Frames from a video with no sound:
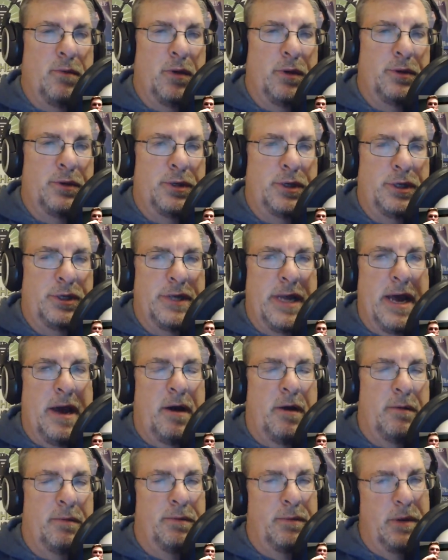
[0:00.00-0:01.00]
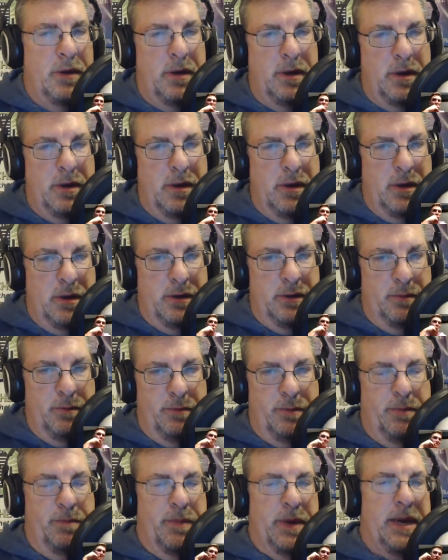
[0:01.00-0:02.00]
she's now
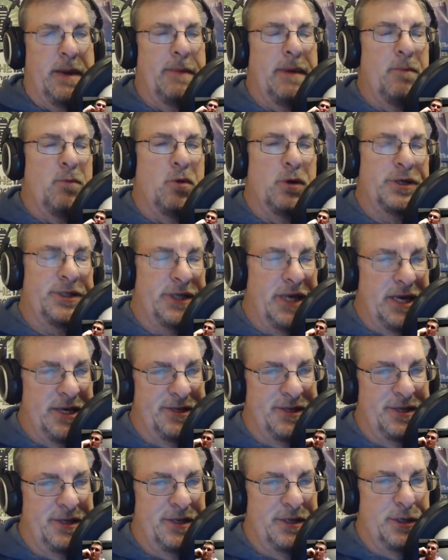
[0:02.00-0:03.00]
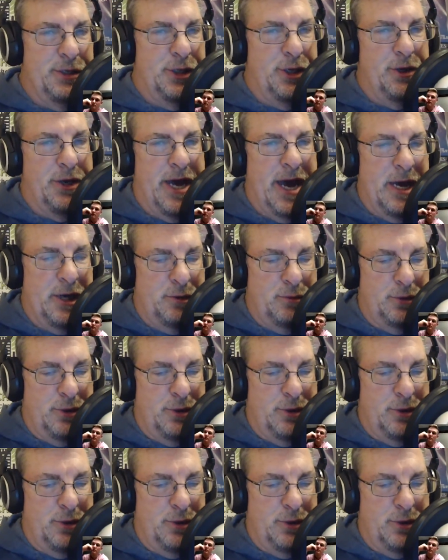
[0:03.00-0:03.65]
becoming more seasoned as a geocacher.